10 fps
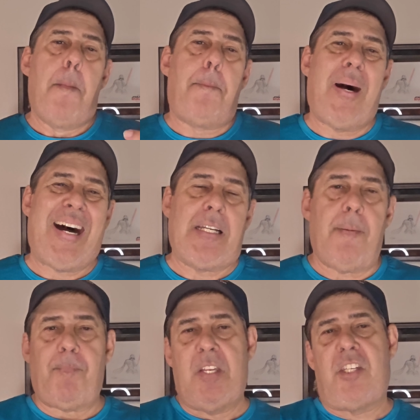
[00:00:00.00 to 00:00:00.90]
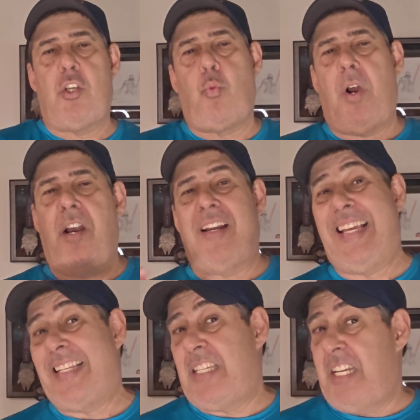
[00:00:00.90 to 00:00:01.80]
But this is where
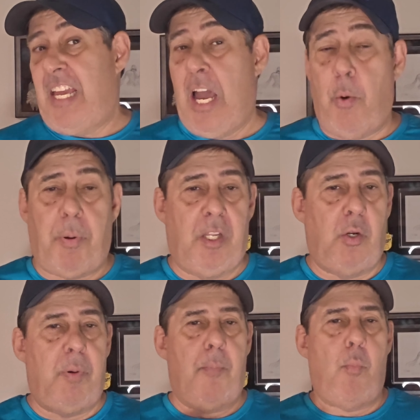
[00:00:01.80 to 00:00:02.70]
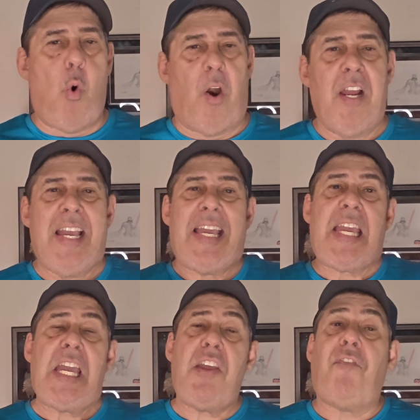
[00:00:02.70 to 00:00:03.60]
it's going to help a little bit more.
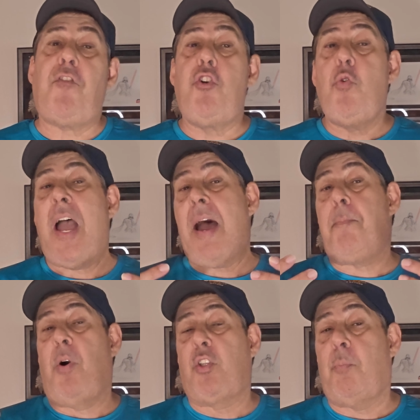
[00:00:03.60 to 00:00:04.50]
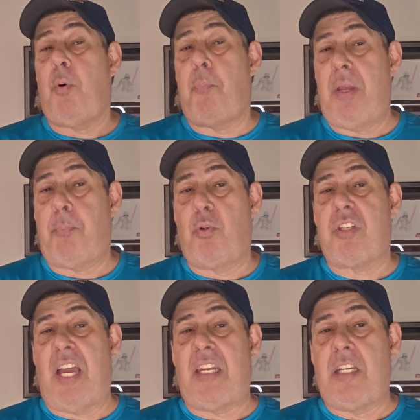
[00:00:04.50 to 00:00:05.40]
If you have multiple people
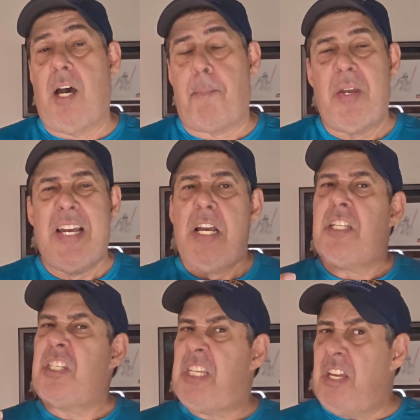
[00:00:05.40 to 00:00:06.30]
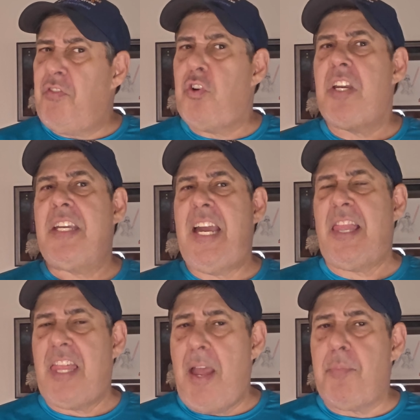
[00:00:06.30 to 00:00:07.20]
signing up, see if you can
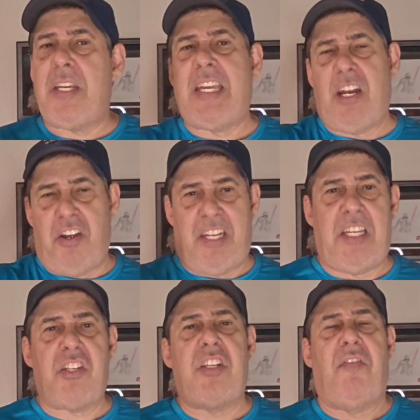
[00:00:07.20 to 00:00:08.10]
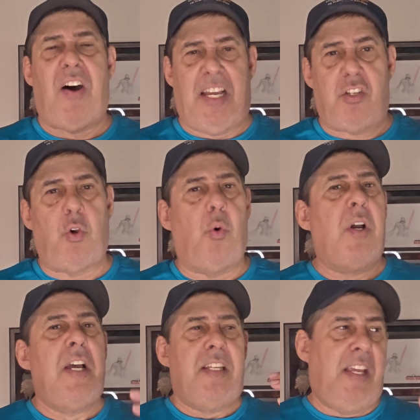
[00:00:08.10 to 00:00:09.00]
get them to get on each device. So
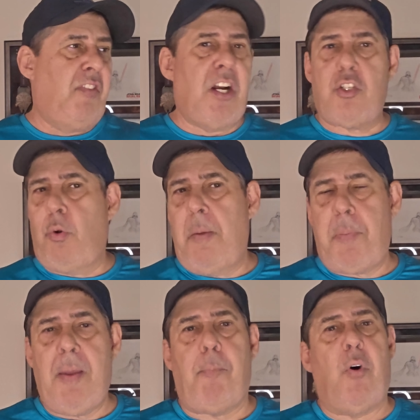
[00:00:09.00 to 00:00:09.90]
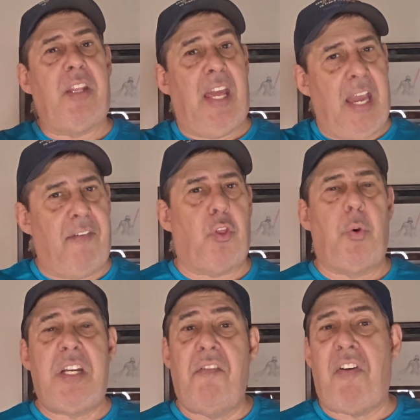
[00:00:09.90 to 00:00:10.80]
if there's 3 people and they have
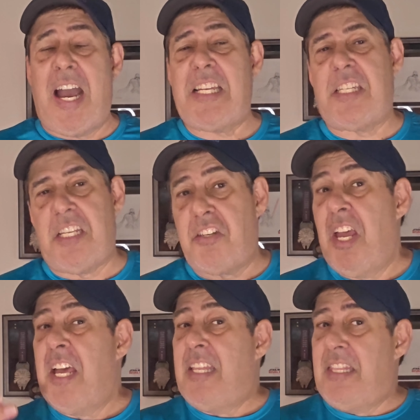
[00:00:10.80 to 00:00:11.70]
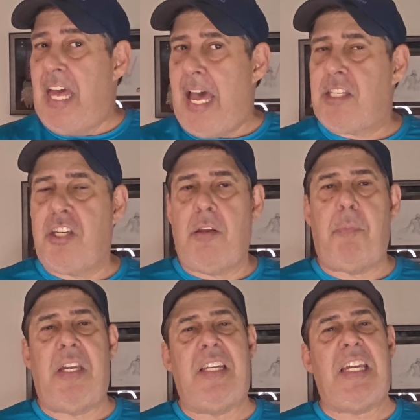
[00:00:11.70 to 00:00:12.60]
3 devices, that's going to
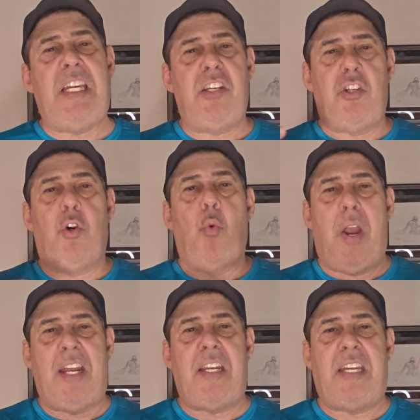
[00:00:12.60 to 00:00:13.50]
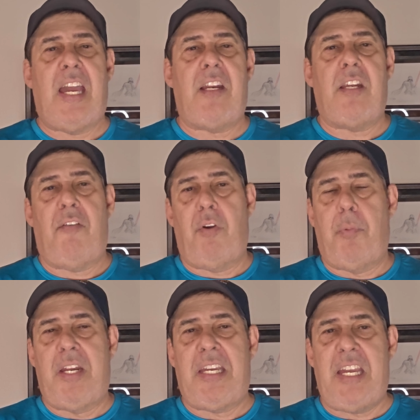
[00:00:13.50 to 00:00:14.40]
be an easier way to get
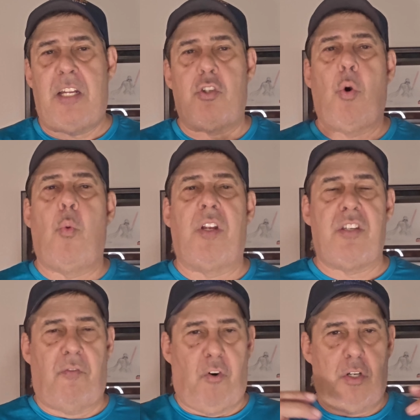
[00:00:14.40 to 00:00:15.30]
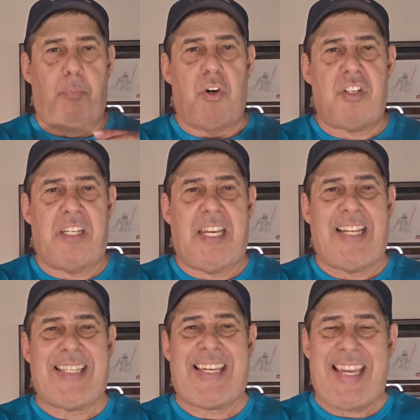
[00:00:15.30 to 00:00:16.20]
everybody in. So once the first person
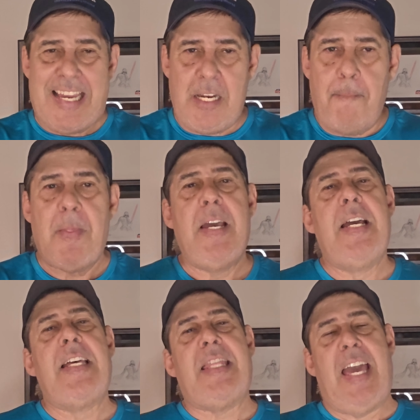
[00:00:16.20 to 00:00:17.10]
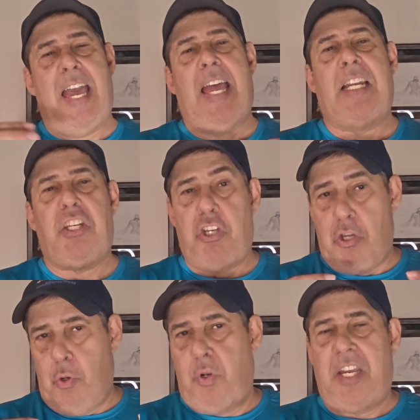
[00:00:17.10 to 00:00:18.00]
gets in, then
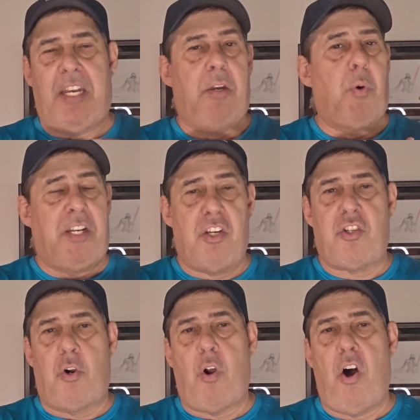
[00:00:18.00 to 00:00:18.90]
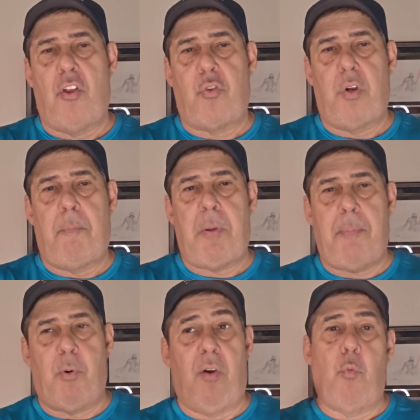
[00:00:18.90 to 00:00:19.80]
you can register all 3
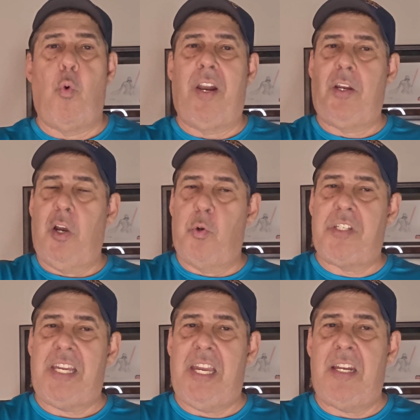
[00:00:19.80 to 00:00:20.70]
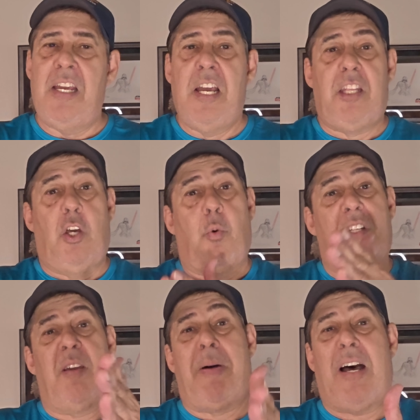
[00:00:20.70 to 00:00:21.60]
people. If one goes in, the other
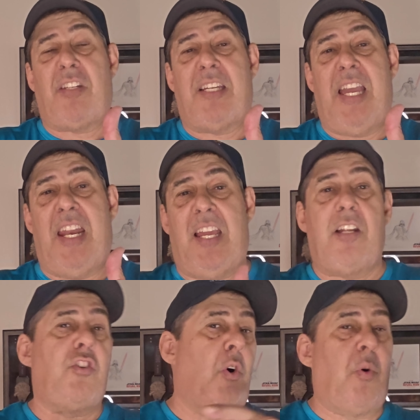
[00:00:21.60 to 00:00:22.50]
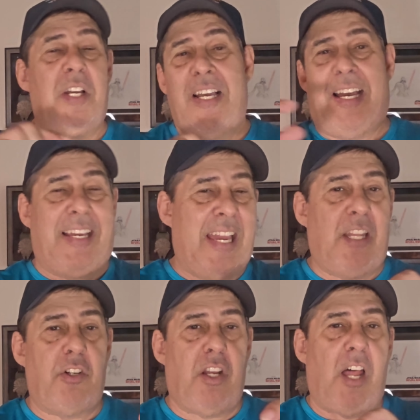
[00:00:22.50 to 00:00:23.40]
one's about to get in. So again,
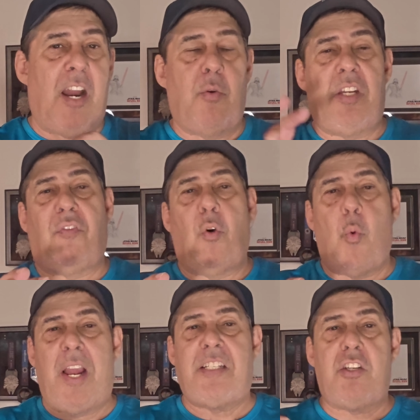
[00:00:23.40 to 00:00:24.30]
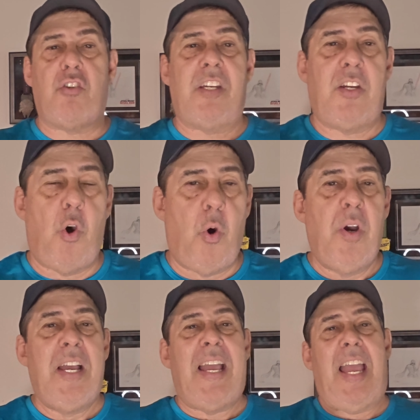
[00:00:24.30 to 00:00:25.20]
there's a lot of different ways that you can
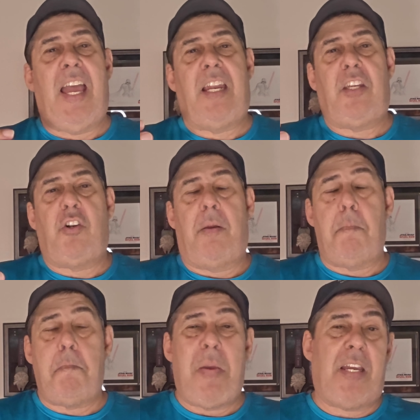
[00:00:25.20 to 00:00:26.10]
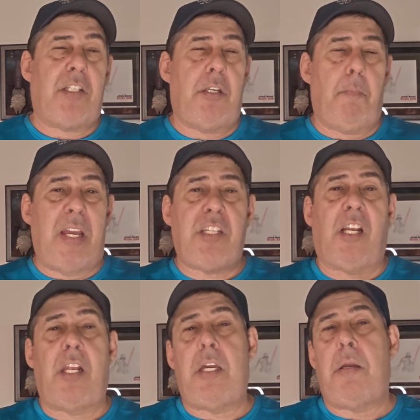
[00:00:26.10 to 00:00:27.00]
go, and you can
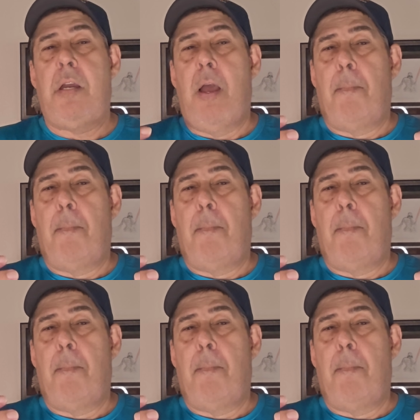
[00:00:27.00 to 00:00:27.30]
basically